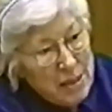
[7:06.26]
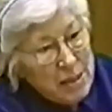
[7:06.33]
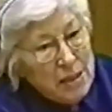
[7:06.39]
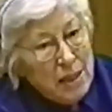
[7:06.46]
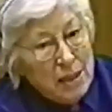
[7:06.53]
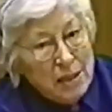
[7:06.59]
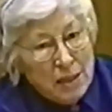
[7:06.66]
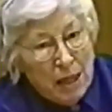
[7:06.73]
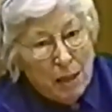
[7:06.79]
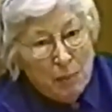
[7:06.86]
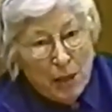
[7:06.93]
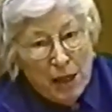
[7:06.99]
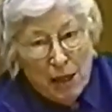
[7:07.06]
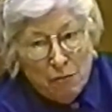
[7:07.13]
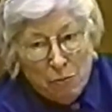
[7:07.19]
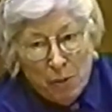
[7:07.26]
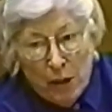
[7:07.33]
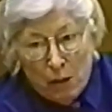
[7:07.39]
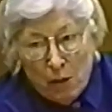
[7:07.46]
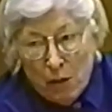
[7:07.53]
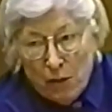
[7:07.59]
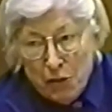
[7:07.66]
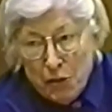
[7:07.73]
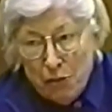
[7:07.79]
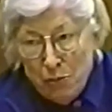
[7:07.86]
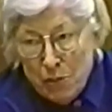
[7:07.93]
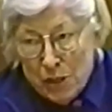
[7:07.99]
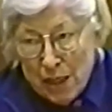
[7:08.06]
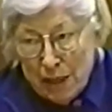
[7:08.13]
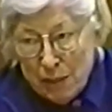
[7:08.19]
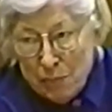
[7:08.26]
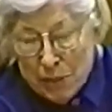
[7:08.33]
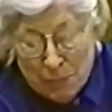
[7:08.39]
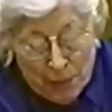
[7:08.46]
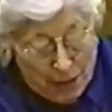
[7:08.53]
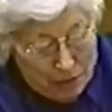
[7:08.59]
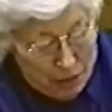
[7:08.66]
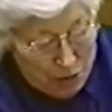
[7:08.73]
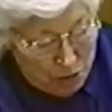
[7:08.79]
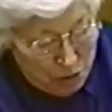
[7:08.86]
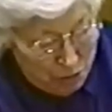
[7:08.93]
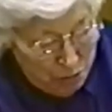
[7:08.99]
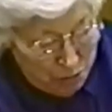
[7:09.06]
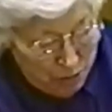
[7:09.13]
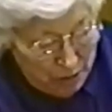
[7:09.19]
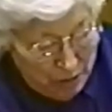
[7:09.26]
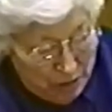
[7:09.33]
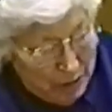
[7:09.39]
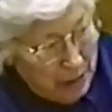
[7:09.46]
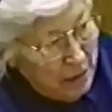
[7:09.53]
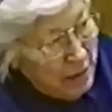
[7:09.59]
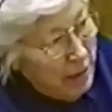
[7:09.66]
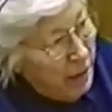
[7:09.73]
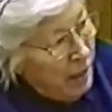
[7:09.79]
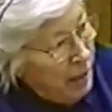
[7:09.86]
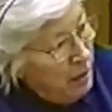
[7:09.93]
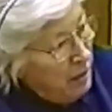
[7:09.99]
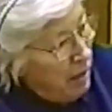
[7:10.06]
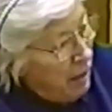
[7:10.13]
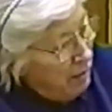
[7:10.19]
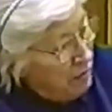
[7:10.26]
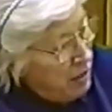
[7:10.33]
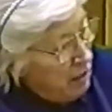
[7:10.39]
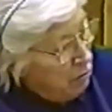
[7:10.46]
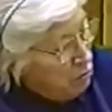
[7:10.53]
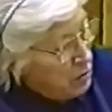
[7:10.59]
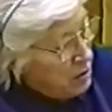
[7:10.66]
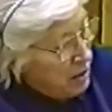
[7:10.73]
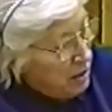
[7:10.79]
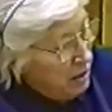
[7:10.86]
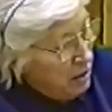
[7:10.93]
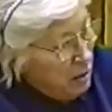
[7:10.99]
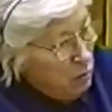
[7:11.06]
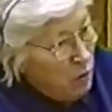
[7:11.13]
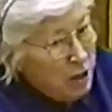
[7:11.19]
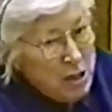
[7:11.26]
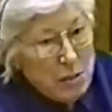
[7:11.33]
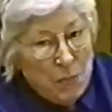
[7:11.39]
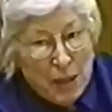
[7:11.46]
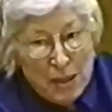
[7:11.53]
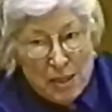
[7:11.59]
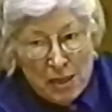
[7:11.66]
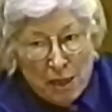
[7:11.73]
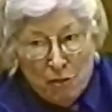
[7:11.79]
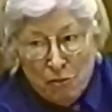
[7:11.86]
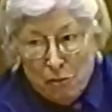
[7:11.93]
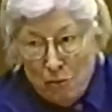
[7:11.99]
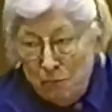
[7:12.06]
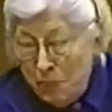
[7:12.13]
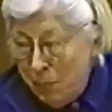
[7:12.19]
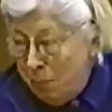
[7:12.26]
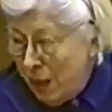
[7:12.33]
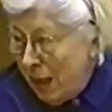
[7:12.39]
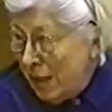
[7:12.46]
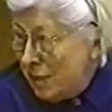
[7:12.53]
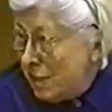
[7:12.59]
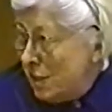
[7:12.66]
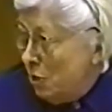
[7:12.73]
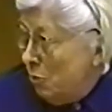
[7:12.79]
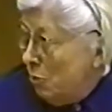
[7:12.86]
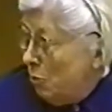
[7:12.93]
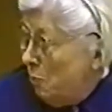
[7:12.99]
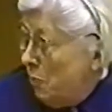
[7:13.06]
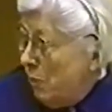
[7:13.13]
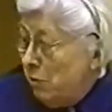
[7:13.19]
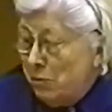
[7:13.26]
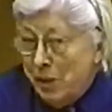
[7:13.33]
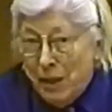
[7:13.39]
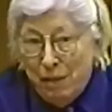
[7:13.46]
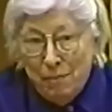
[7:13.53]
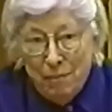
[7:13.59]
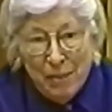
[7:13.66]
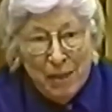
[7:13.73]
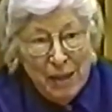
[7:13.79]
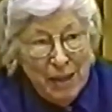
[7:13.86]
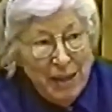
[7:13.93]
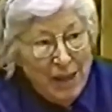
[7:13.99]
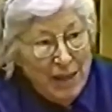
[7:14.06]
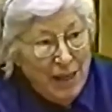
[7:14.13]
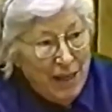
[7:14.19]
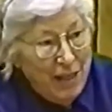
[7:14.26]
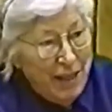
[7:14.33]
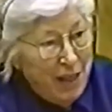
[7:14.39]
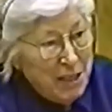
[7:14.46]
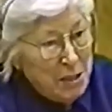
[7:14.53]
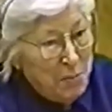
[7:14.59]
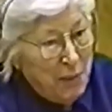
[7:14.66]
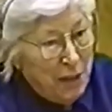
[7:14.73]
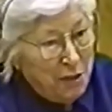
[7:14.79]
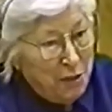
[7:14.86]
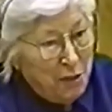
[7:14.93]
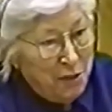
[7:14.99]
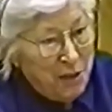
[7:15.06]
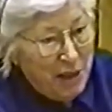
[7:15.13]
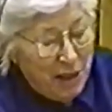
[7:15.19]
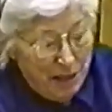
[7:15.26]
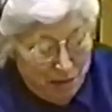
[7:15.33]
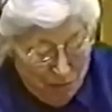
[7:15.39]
since that time I have read all of the news items about the school and have an interest in it. And once my son drove me past the old building, and that's about all that